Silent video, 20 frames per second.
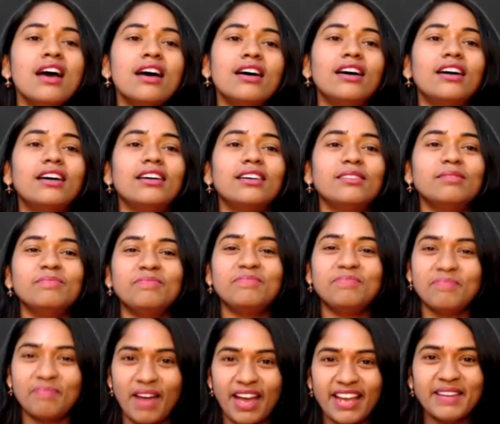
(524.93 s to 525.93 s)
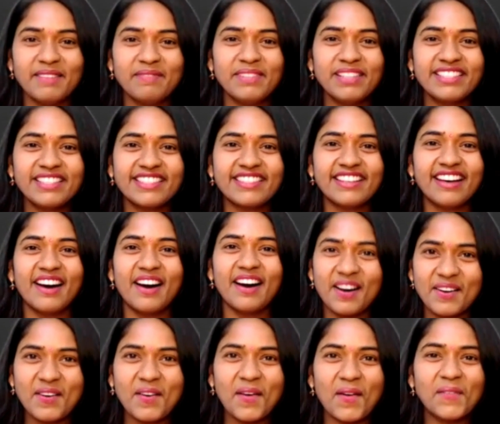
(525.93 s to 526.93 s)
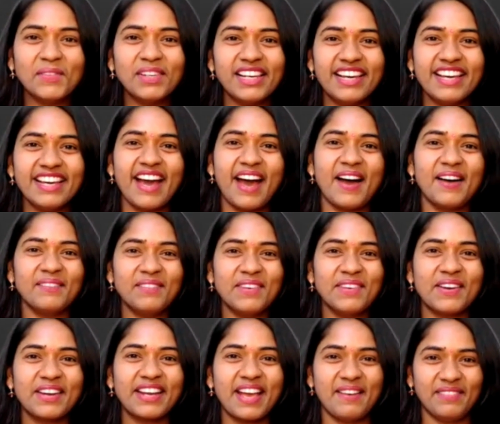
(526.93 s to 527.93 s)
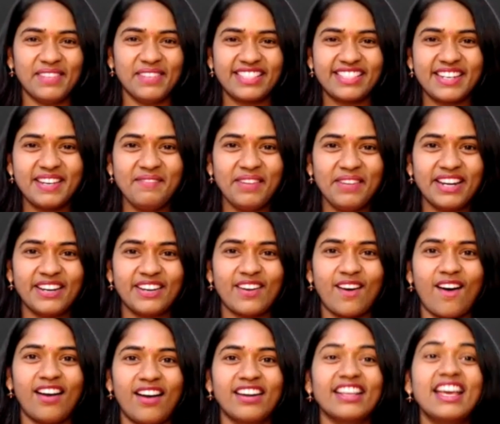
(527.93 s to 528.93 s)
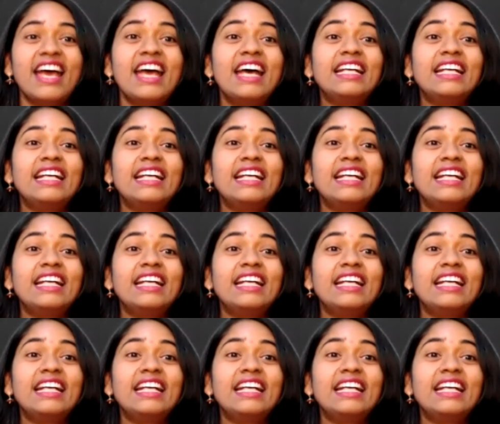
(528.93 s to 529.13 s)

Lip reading: My name is Komali. I'm your chemistry mentor.